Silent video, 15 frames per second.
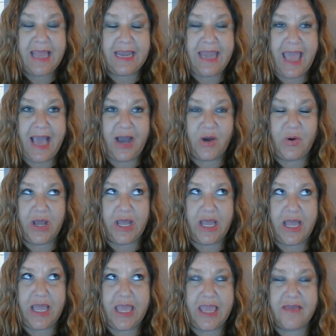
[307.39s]
Now,
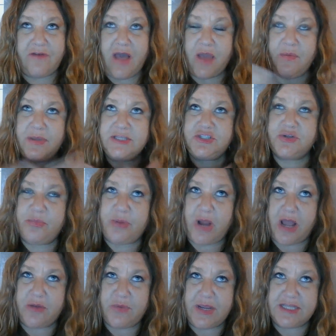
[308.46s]
if I went to a
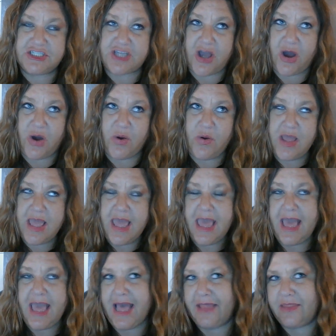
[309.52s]
Broadway show
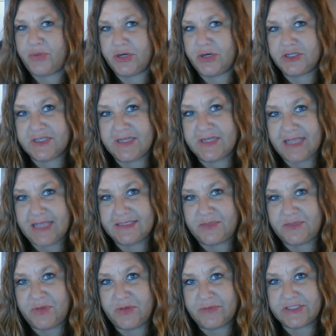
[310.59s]
and the person next
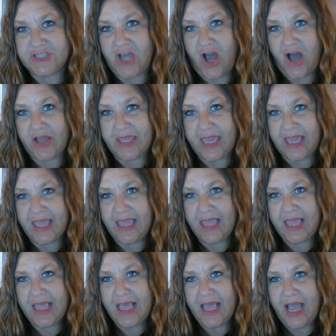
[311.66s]
to me was talking,
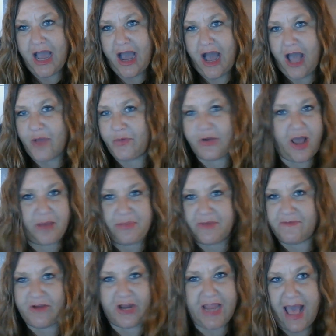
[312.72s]
I would not be
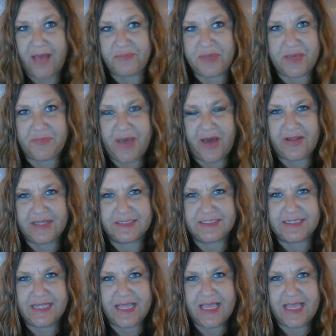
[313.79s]
very happy about it.